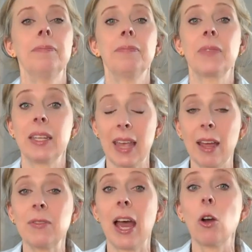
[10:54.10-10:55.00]
is they
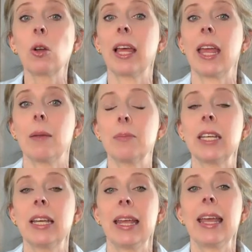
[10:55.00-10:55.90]
have now claimed
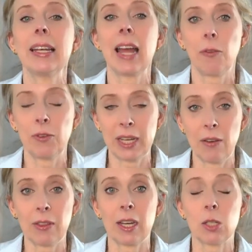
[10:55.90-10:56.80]
in an
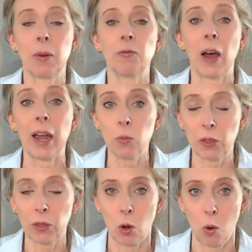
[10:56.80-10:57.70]
affidavit that has been filed
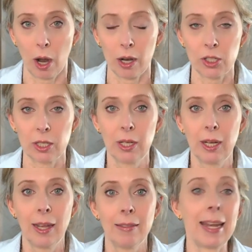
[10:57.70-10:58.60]
with the court
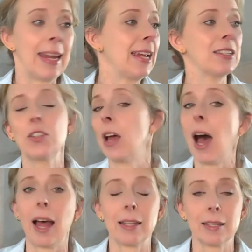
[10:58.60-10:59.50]
that he is
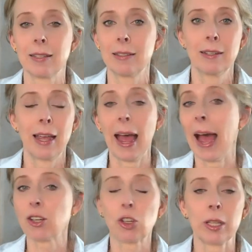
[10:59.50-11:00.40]
not
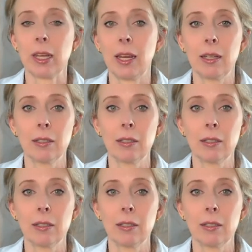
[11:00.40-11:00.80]
actually